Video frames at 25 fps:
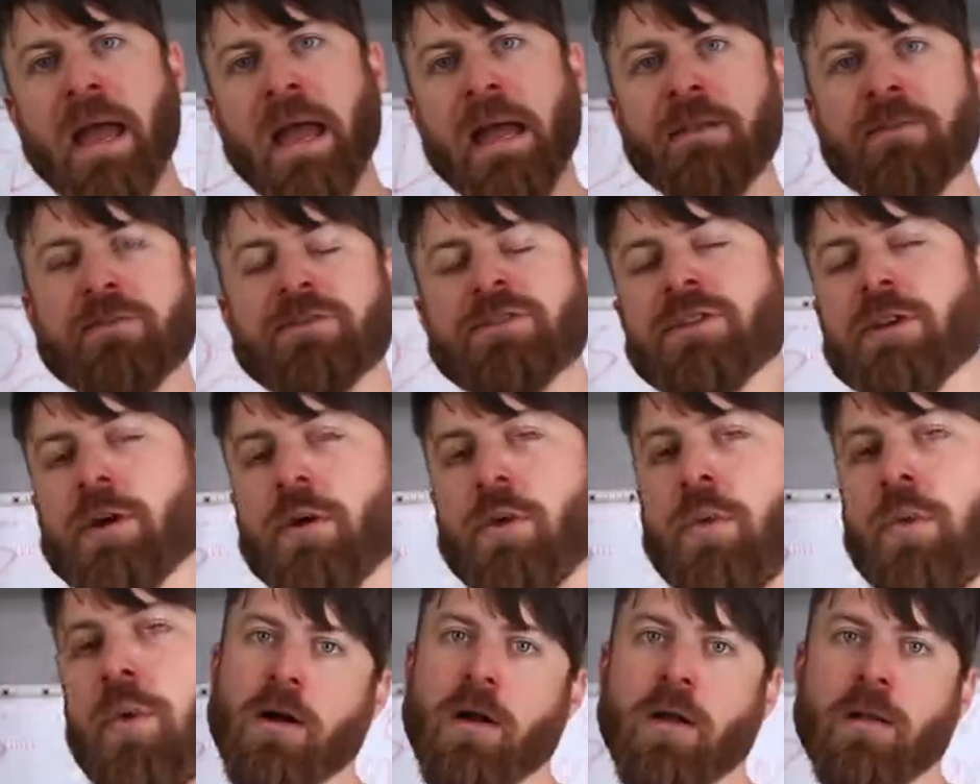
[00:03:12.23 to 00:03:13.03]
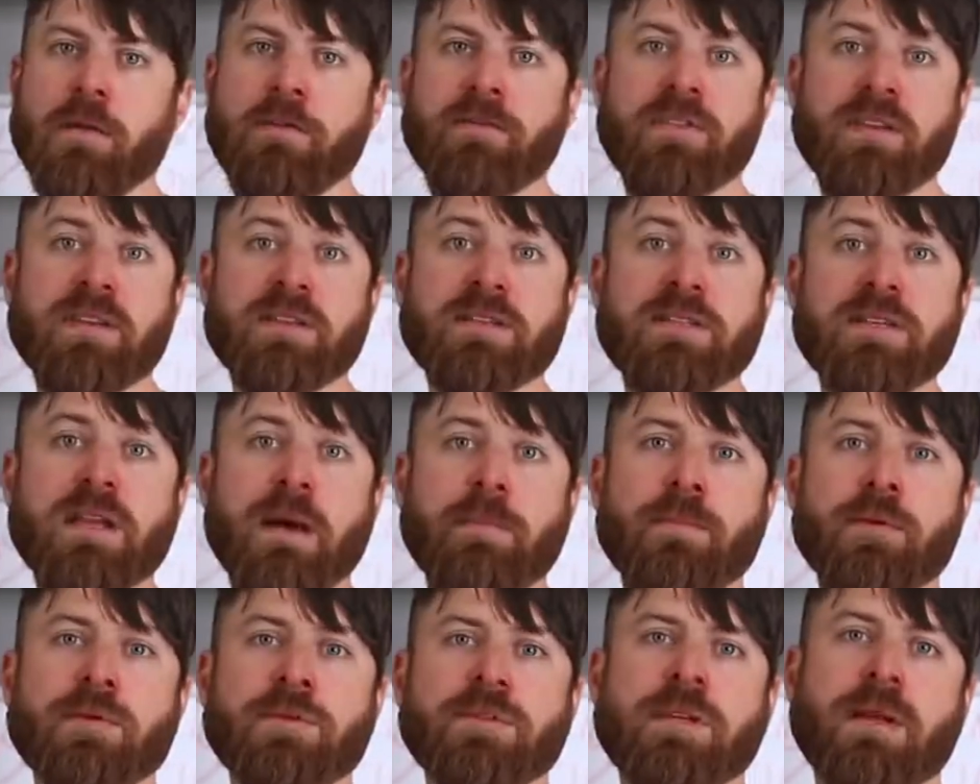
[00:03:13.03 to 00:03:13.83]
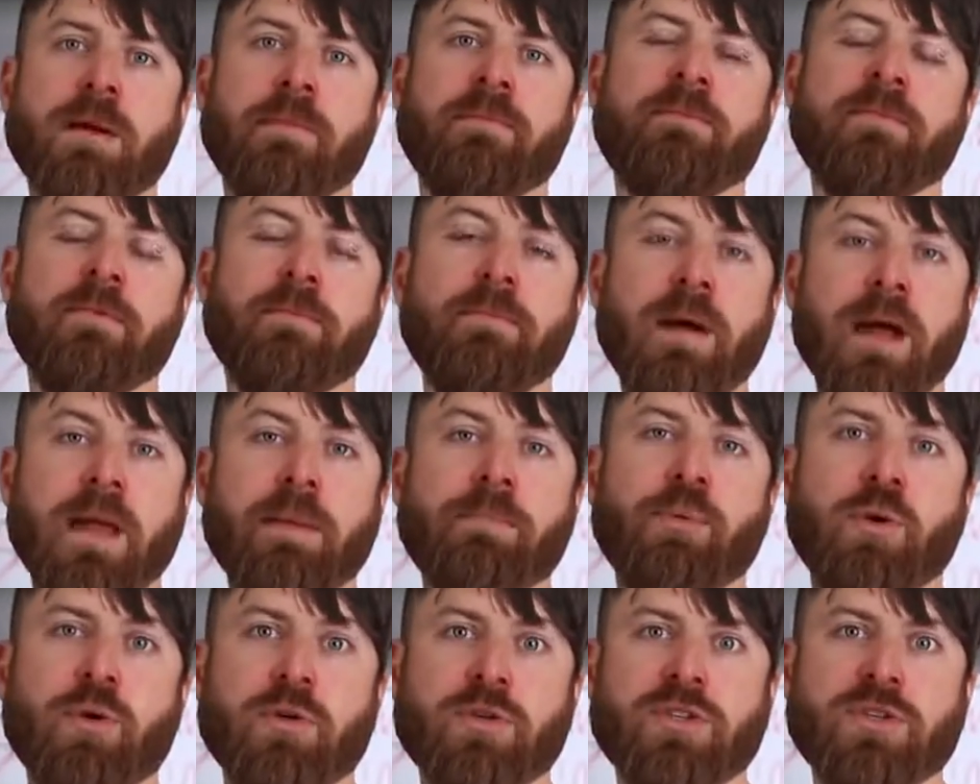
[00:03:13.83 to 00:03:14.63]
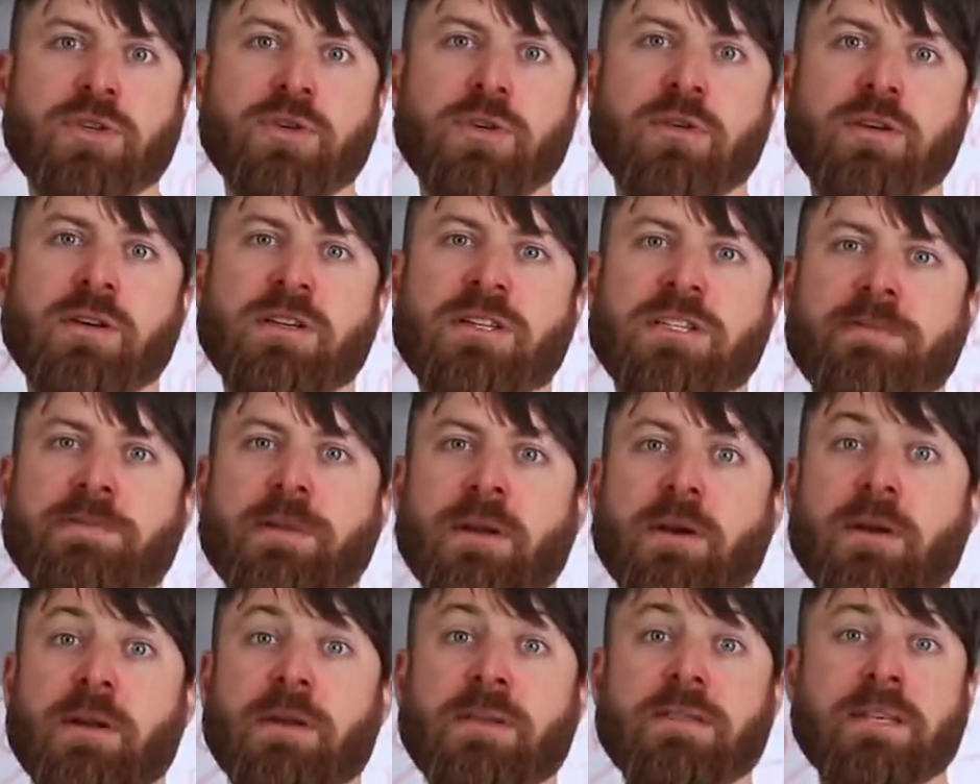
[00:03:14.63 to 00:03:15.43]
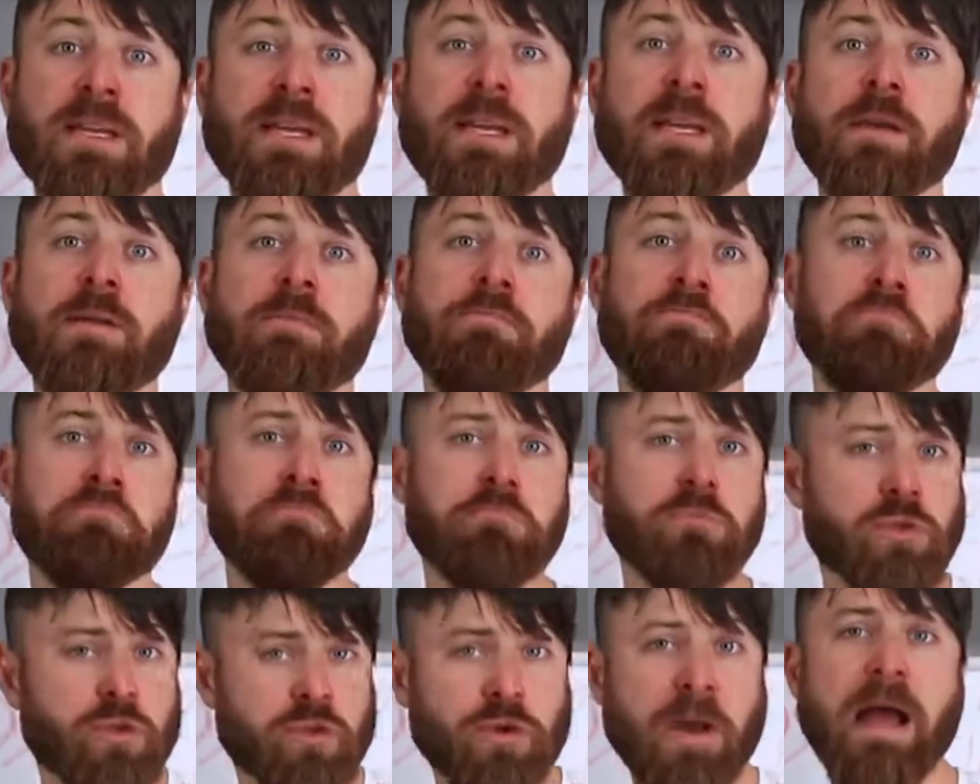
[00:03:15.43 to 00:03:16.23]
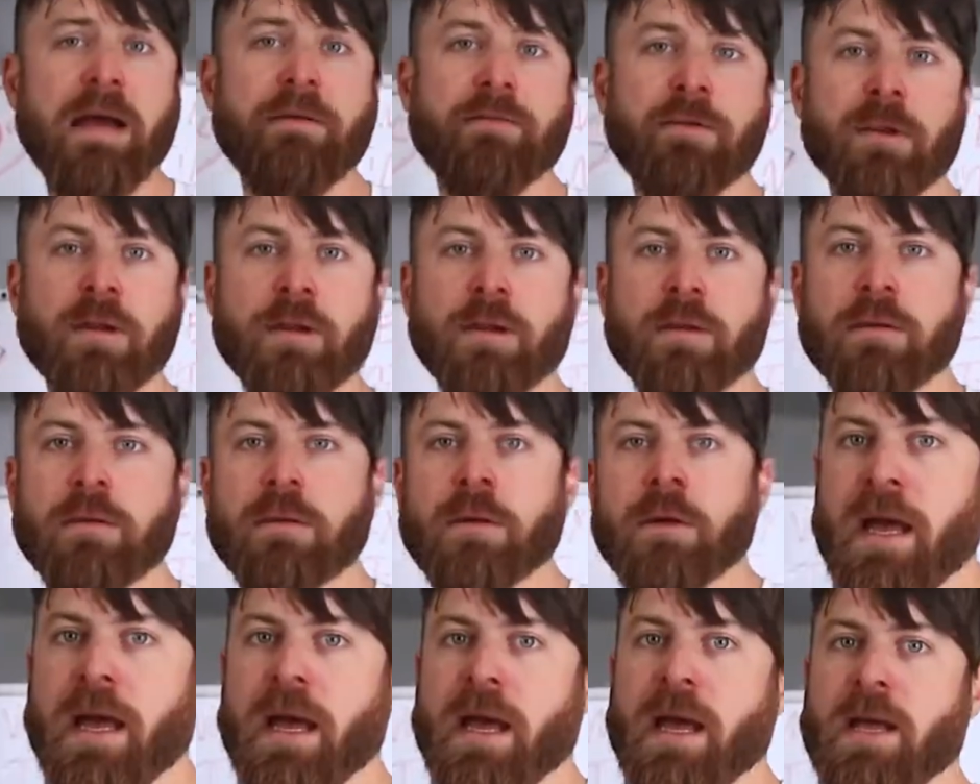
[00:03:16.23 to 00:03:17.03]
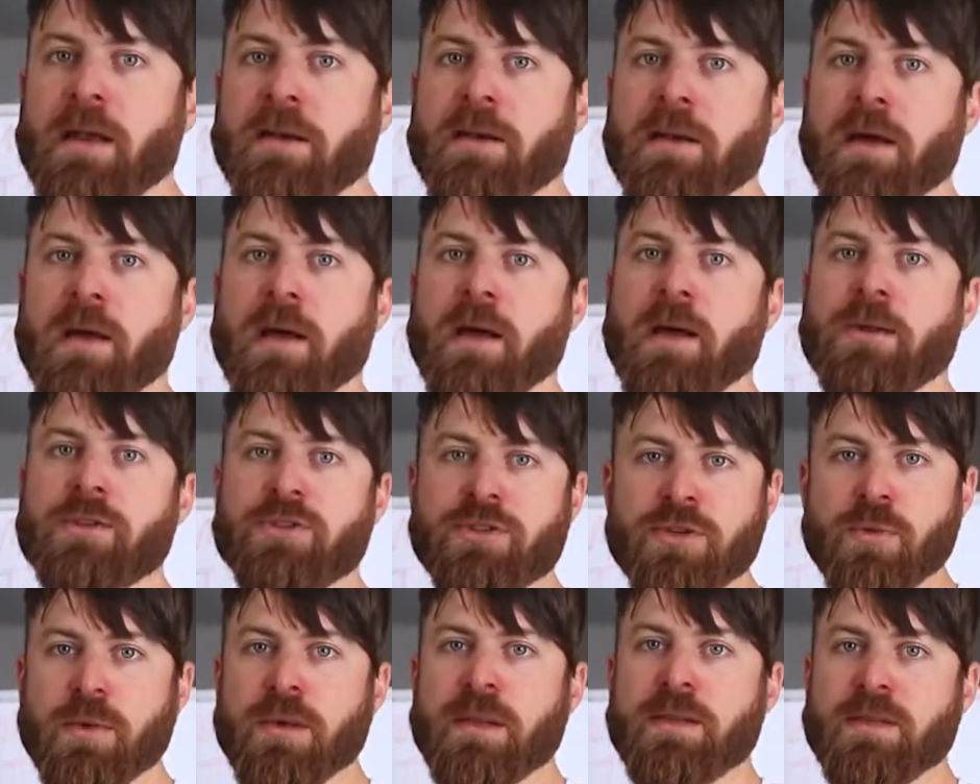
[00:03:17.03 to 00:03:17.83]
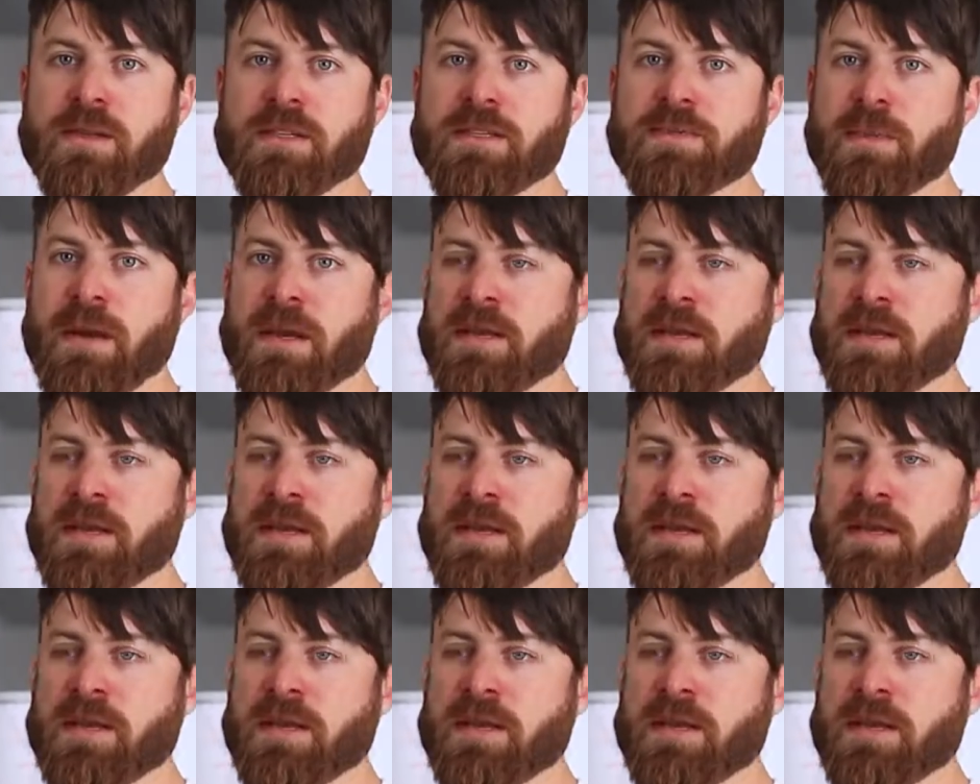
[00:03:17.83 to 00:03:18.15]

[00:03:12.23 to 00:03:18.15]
And so all of these numbers come from my personal experience in traveling and doing this